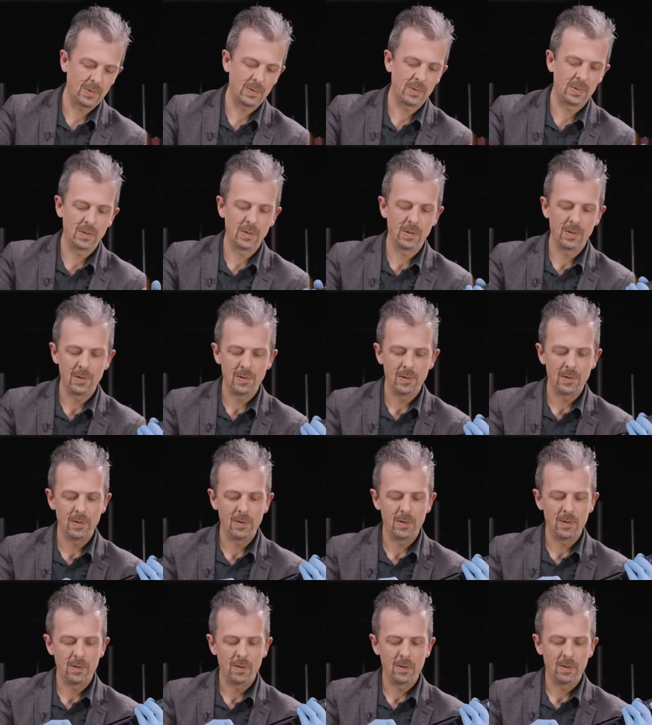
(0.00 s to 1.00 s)

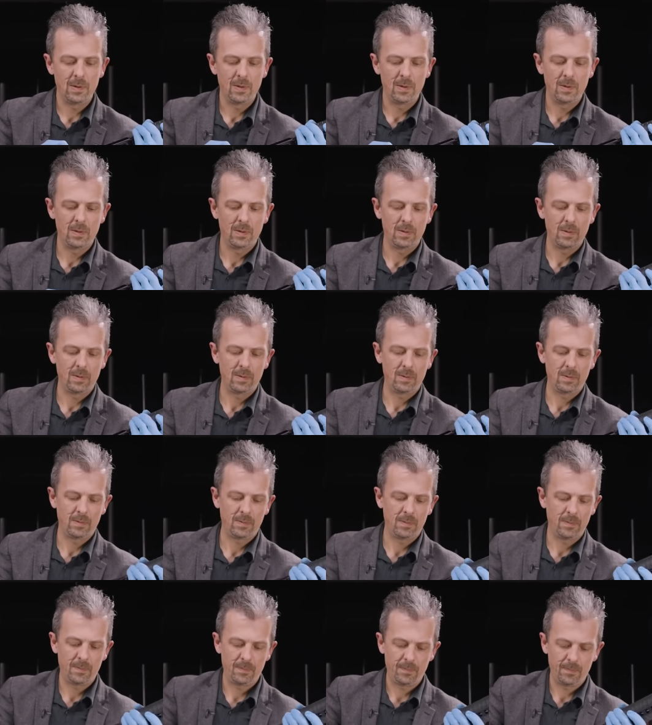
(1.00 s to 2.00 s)

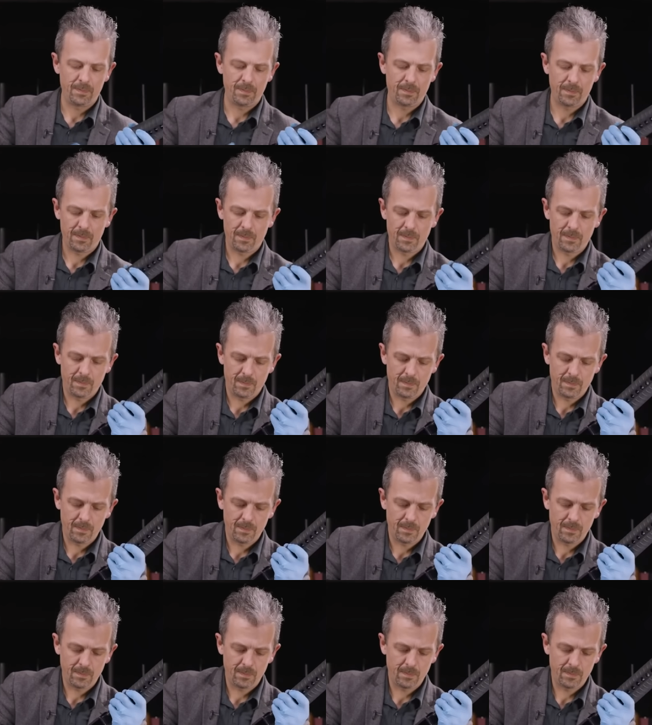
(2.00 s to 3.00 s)

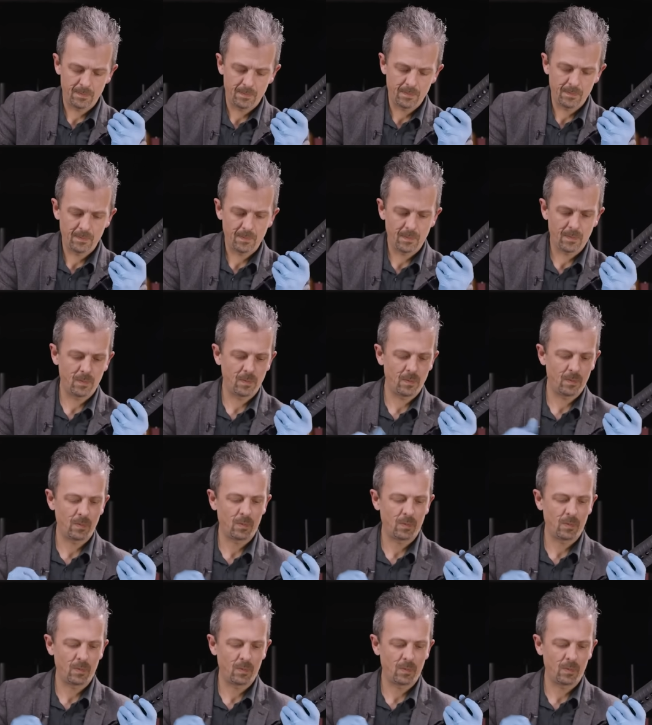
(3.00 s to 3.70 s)
Nobody speaks.